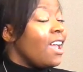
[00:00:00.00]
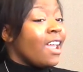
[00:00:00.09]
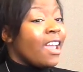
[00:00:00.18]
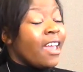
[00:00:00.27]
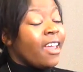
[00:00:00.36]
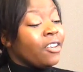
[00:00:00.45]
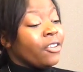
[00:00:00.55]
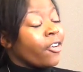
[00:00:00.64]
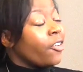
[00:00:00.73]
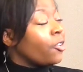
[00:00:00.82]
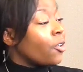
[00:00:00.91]
And
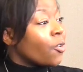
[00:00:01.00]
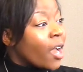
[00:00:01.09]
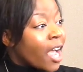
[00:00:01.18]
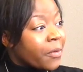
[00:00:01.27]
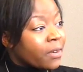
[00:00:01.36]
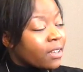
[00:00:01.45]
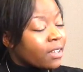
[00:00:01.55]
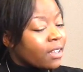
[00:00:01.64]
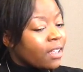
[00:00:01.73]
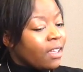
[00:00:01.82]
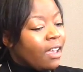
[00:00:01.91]
you're going to look around
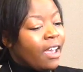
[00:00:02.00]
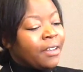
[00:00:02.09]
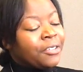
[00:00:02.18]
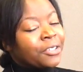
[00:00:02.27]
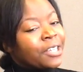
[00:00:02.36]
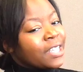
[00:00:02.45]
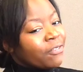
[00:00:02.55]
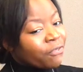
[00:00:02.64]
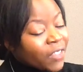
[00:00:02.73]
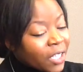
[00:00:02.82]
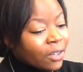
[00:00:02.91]
and you're going to
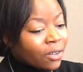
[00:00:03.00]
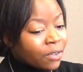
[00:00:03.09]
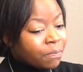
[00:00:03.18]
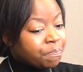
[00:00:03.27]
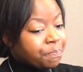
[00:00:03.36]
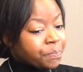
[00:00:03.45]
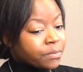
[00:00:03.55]
feel